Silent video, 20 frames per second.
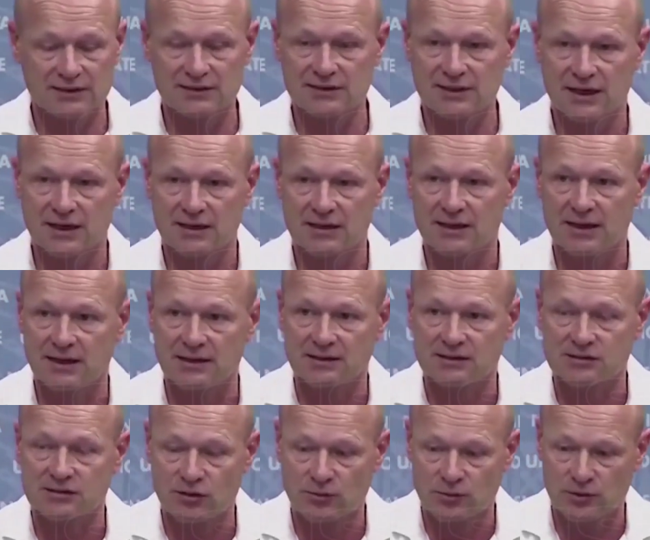We can say
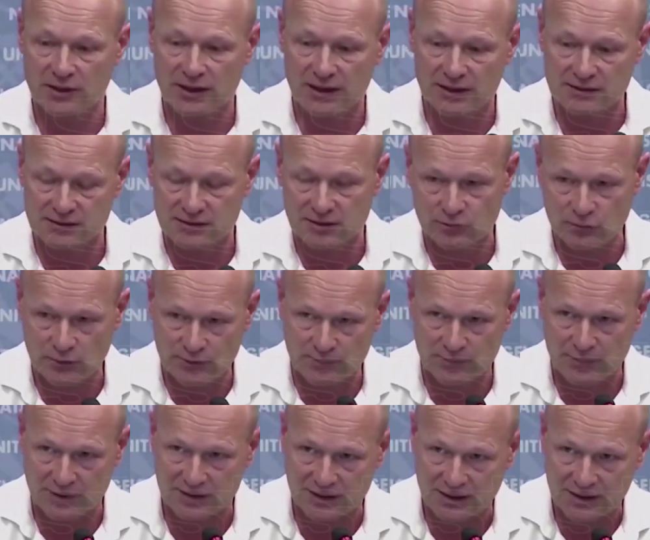that this communication
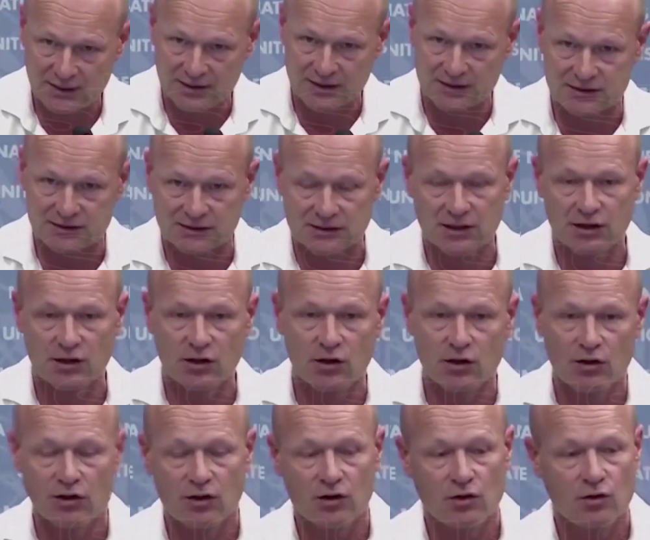equipment is
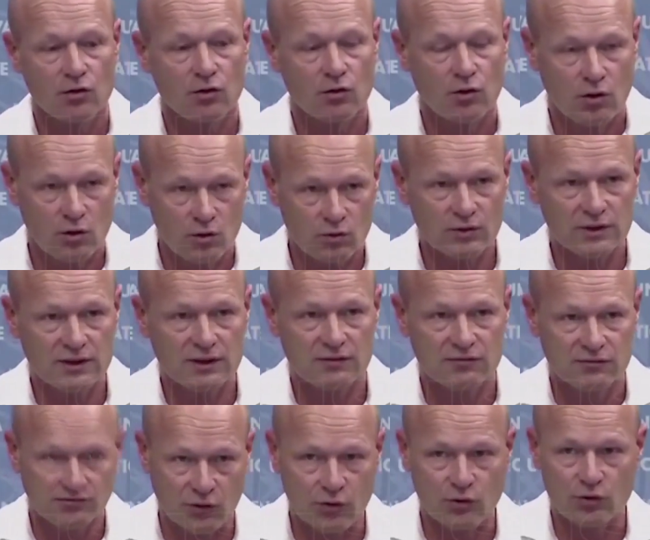
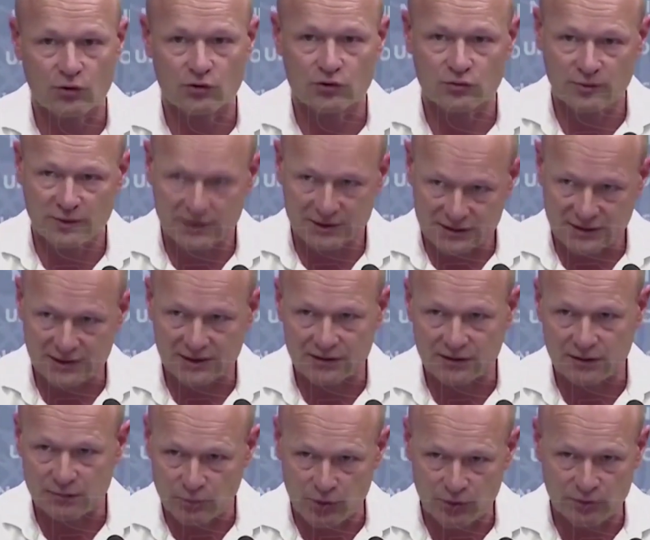only for
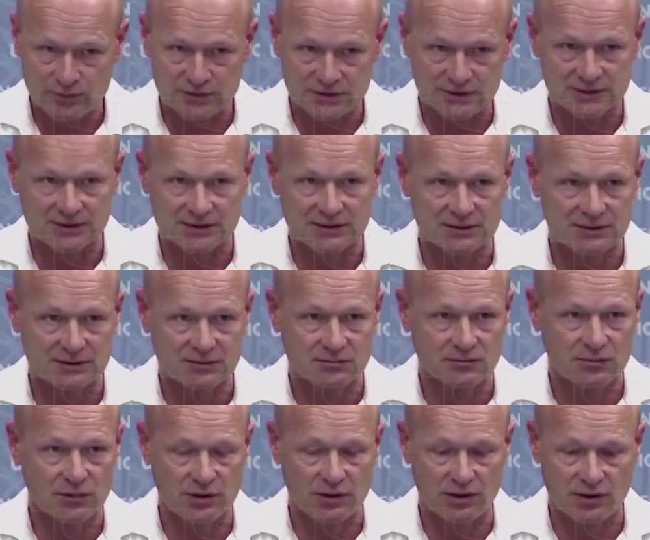humanitarian purposes,
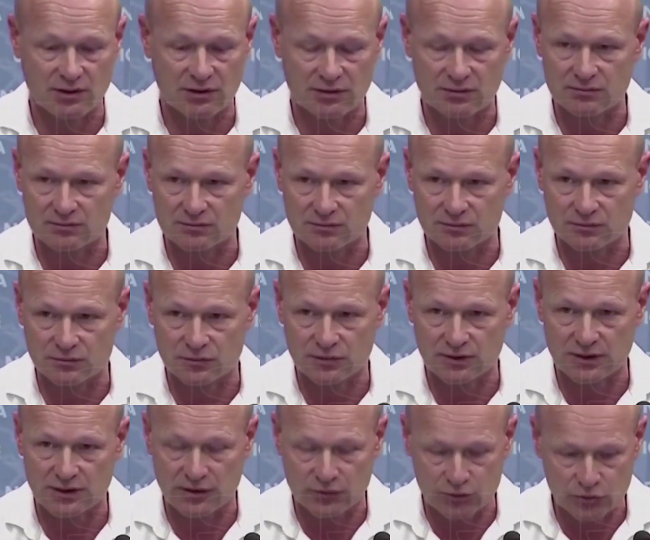um,
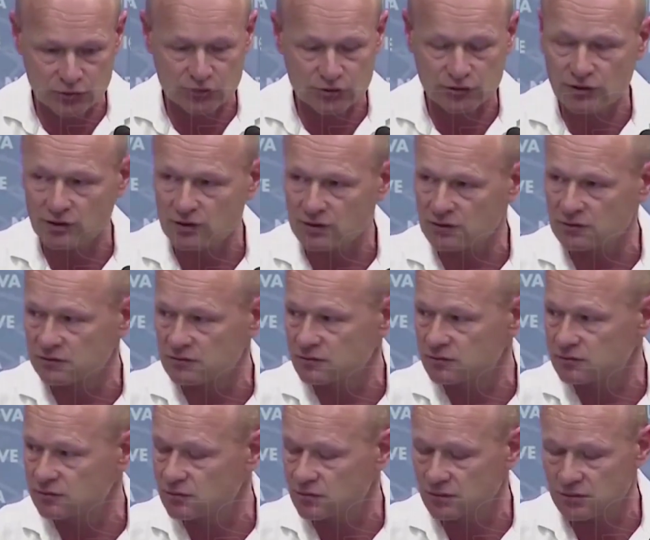in a neutral,
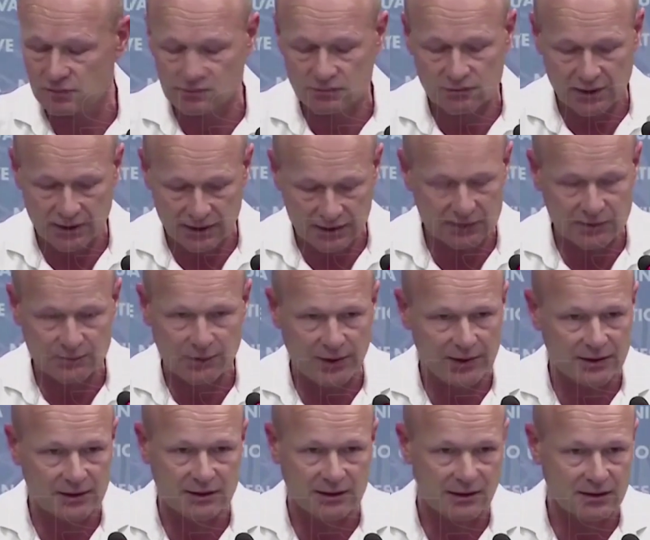
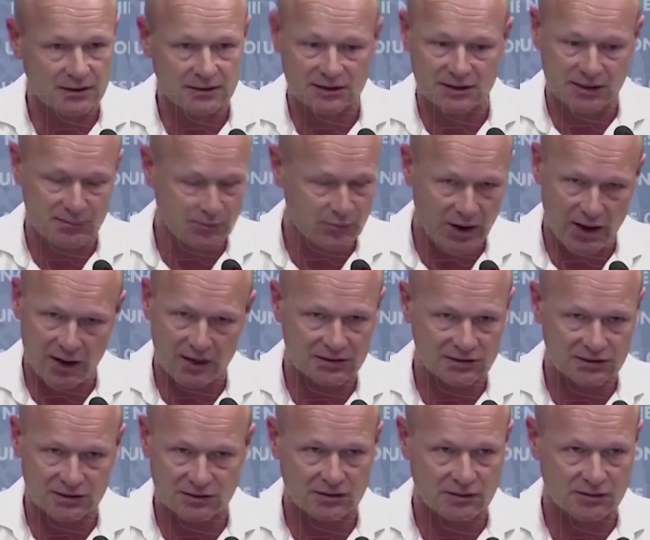independent,
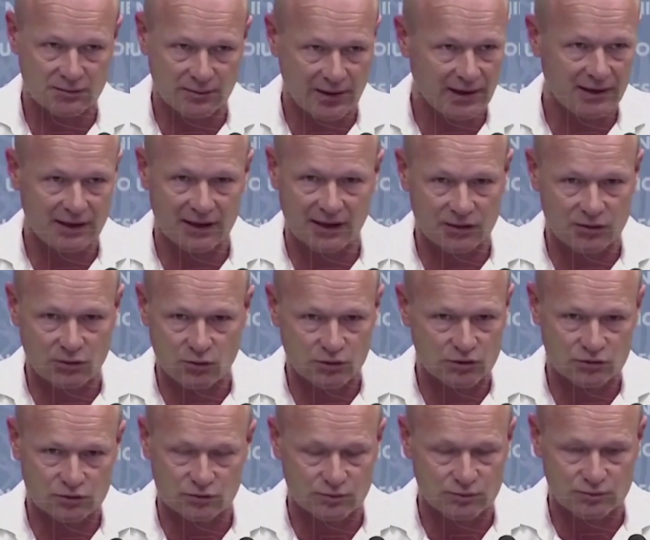impartial manner in order